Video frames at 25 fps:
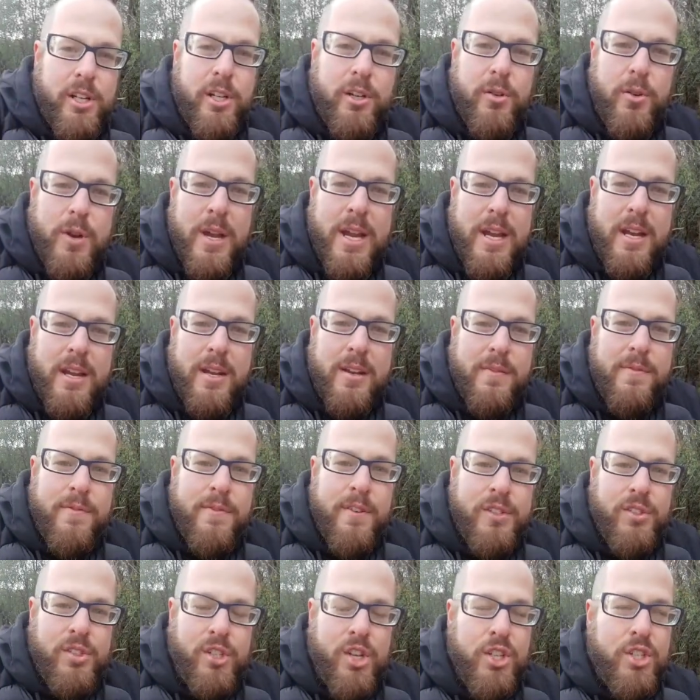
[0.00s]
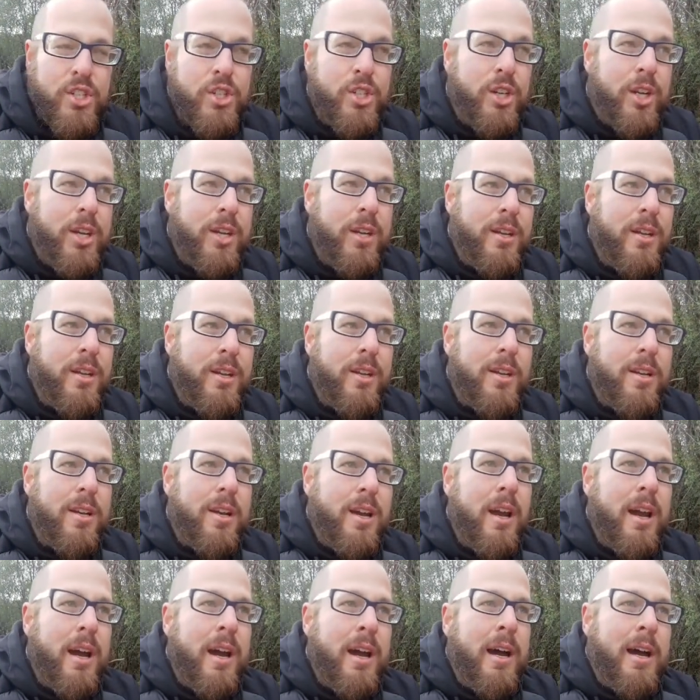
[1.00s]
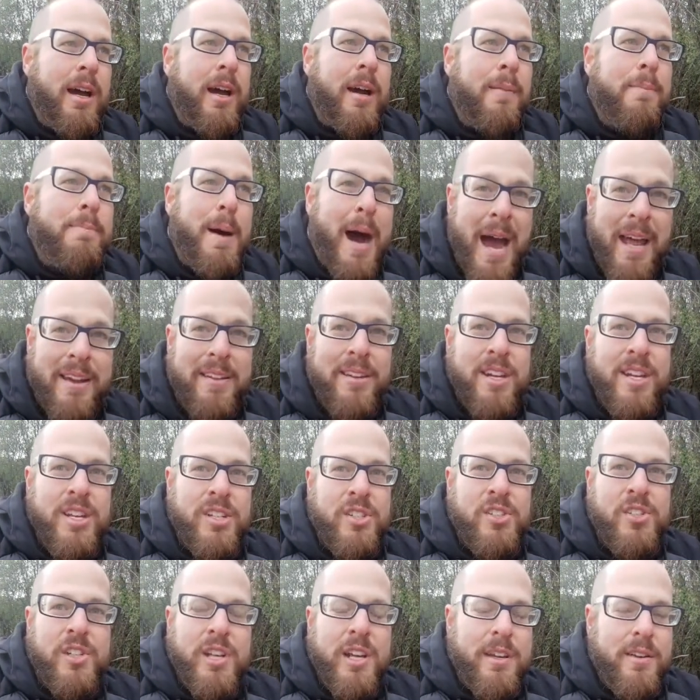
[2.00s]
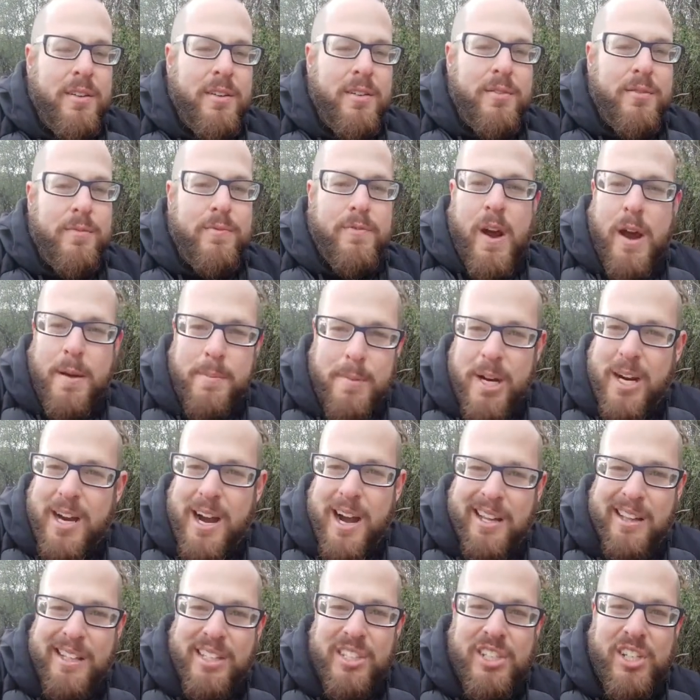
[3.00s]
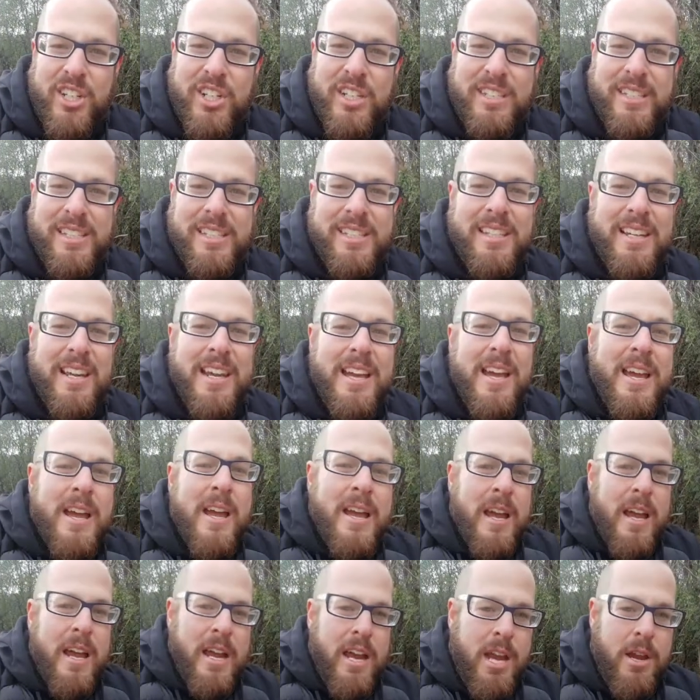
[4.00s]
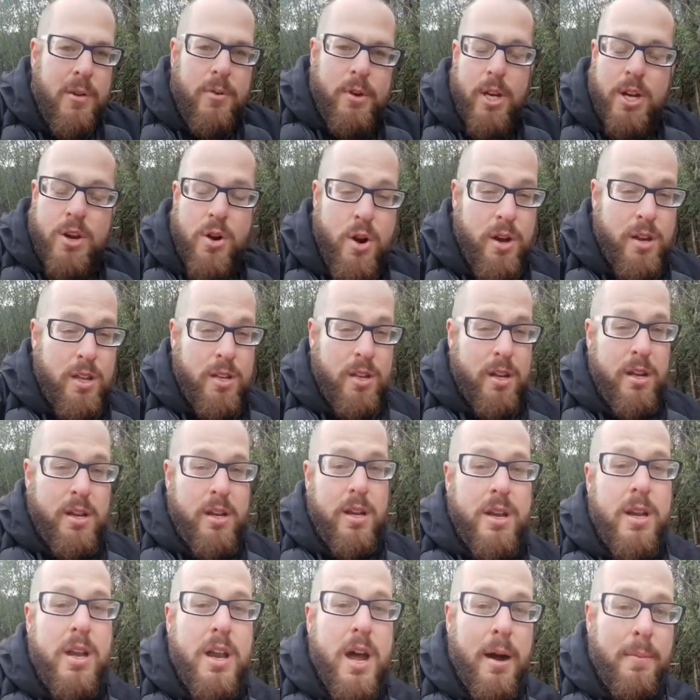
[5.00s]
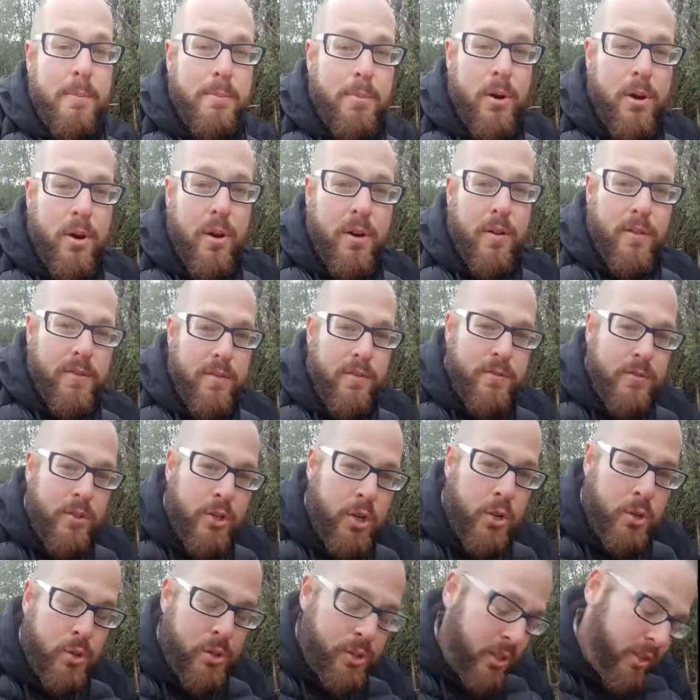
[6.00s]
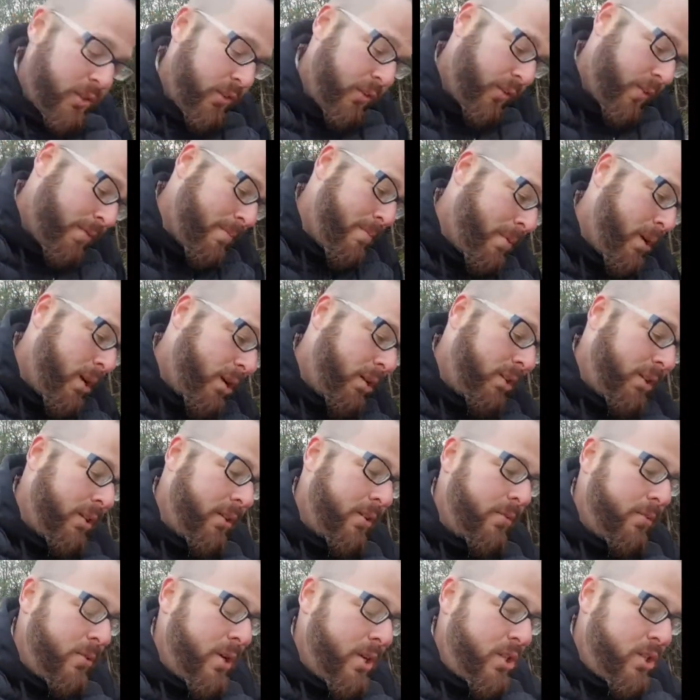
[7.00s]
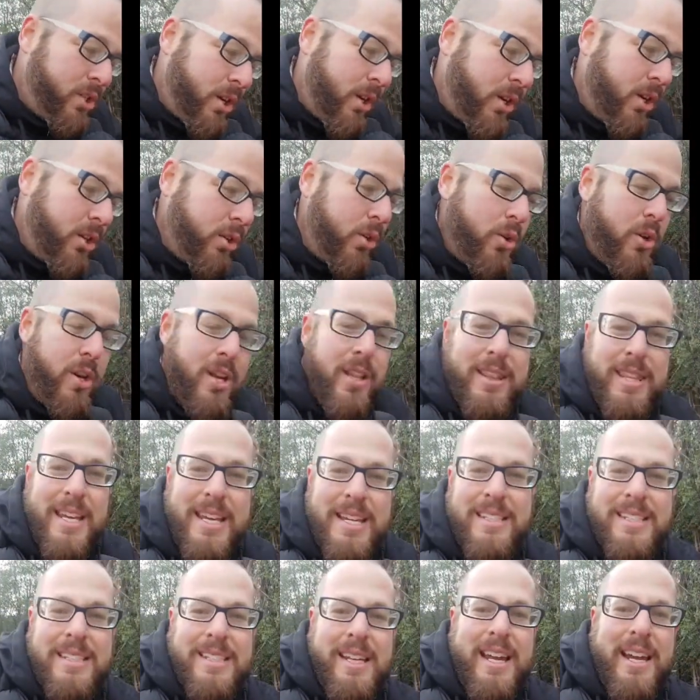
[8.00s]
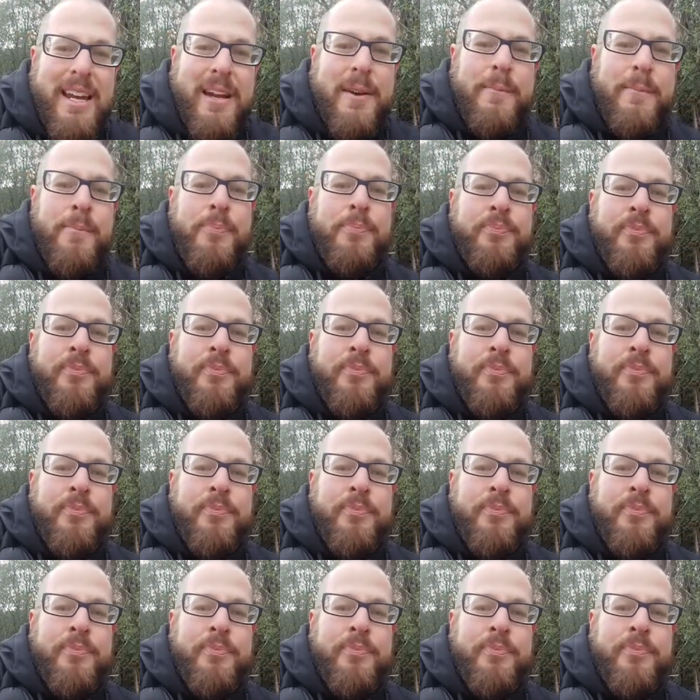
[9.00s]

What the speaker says: the Greek physician, botanist, and pharmacologist, he recorded a number of uses for mullein, which included things like